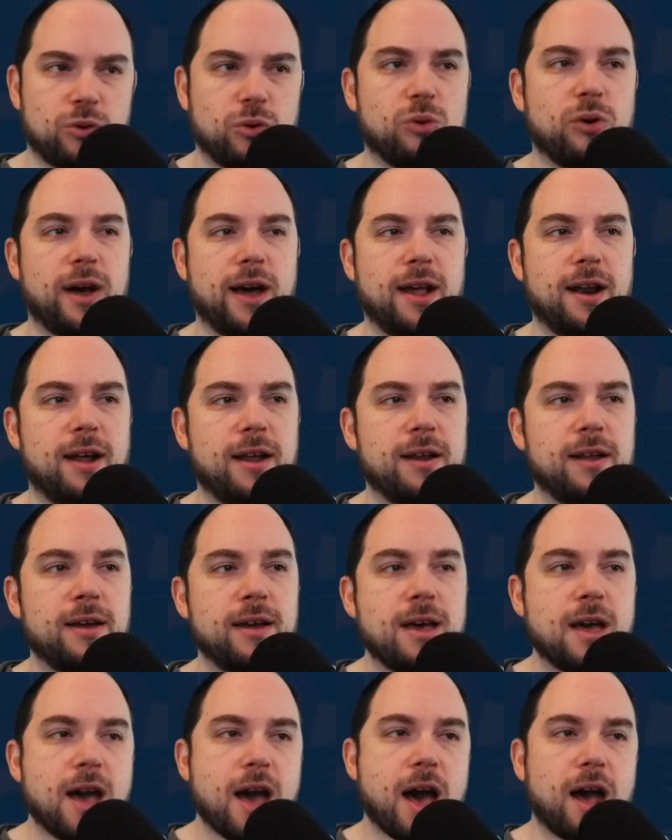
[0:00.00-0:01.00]
Cool Headed,
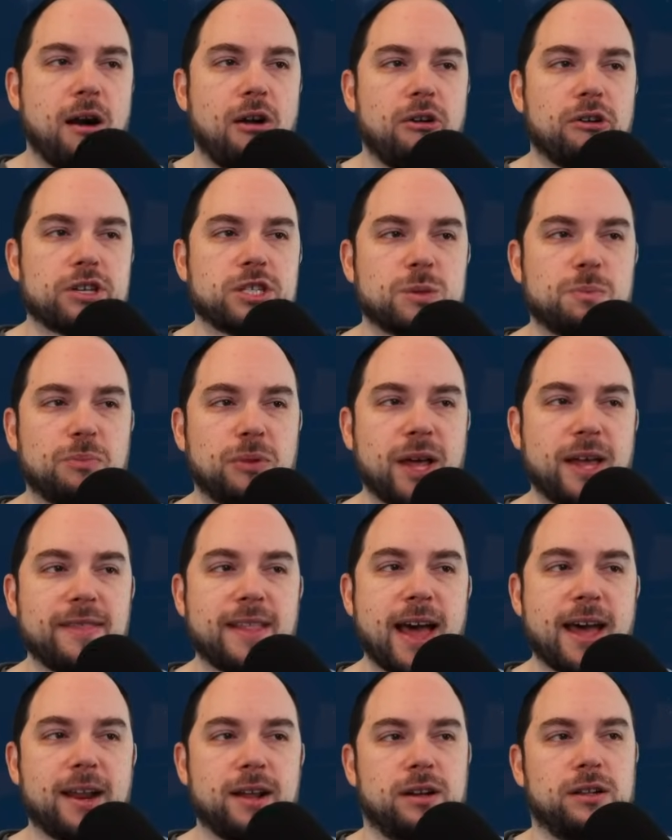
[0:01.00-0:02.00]
and I'll explain
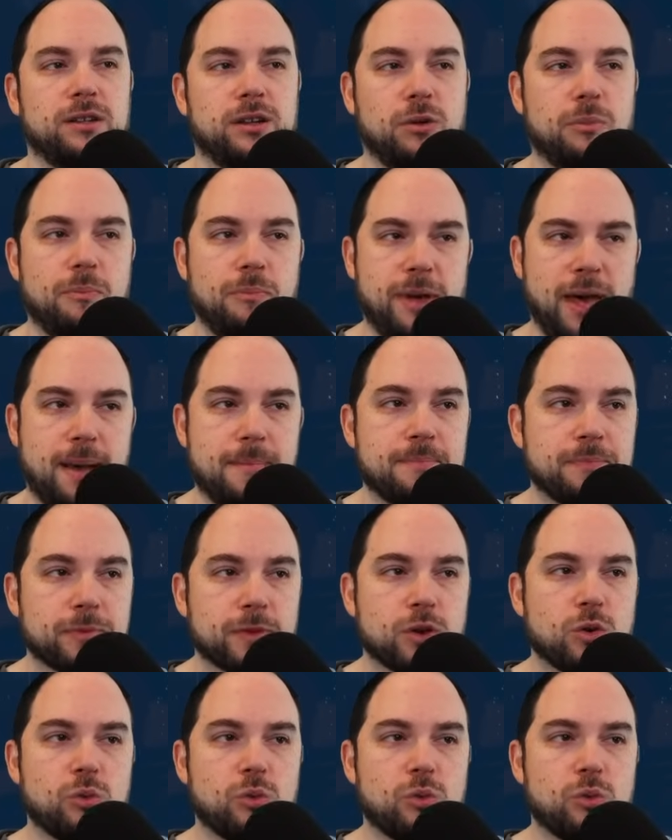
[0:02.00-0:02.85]
that in a little bit.